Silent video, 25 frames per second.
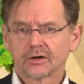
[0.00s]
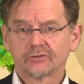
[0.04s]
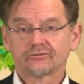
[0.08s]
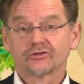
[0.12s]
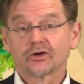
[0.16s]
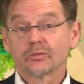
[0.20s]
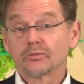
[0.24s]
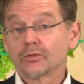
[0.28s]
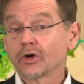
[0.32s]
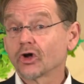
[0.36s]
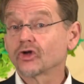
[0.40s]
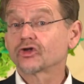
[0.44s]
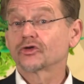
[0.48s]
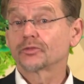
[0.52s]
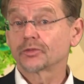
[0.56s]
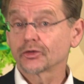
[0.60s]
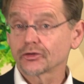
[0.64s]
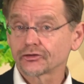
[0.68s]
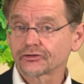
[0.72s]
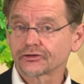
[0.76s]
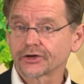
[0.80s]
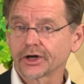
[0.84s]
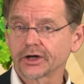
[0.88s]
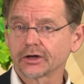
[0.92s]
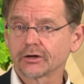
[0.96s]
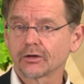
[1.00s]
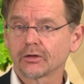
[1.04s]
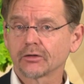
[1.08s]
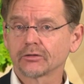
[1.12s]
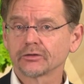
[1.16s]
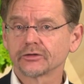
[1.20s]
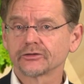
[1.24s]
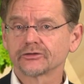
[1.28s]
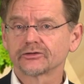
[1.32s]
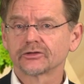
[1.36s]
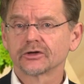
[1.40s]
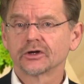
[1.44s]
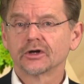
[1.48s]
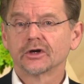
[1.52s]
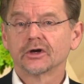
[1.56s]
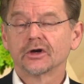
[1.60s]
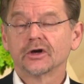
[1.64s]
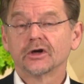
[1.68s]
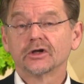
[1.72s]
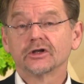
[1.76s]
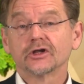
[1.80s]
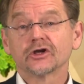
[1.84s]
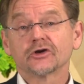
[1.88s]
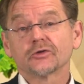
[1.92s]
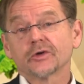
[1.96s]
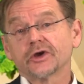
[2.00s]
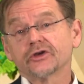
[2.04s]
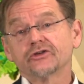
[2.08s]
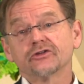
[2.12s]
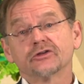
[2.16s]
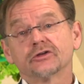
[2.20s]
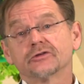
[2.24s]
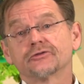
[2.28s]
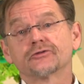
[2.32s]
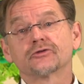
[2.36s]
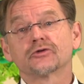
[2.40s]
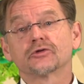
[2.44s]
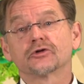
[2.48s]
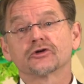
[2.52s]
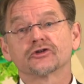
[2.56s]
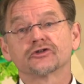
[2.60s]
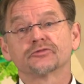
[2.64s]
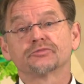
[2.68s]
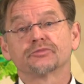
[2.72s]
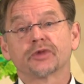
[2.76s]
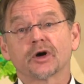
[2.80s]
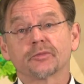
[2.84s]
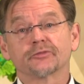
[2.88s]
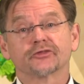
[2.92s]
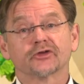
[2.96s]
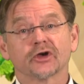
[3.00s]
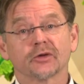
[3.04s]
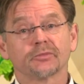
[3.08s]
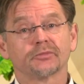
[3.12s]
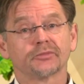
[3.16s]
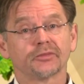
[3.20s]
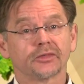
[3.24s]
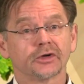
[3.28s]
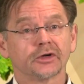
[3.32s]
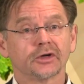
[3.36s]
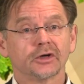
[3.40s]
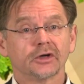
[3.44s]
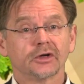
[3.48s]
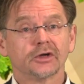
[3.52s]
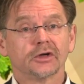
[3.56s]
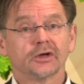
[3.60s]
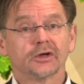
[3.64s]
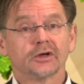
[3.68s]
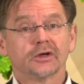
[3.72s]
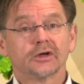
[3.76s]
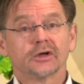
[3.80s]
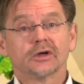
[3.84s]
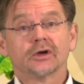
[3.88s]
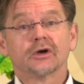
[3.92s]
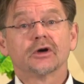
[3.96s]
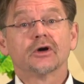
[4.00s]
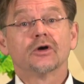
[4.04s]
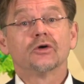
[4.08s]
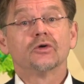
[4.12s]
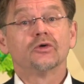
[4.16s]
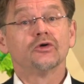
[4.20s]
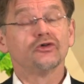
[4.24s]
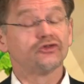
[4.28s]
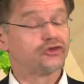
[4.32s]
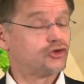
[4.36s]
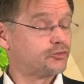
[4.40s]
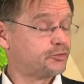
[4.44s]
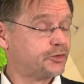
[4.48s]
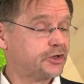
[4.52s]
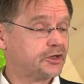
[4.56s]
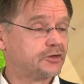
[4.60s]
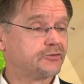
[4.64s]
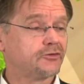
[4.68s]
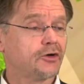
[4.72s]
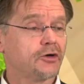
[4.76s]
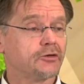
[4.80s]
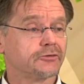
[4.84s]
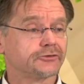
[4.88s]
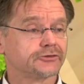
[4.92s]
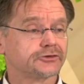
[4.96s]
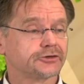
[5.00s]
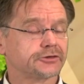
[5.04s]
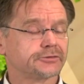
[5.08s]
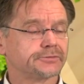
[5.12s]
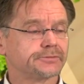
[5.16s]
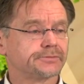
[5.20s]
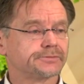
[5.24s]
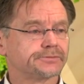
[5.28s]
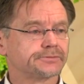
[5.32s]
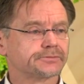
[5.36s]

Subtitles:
from multiple stakeholders, the question of course pops up, who should be involved?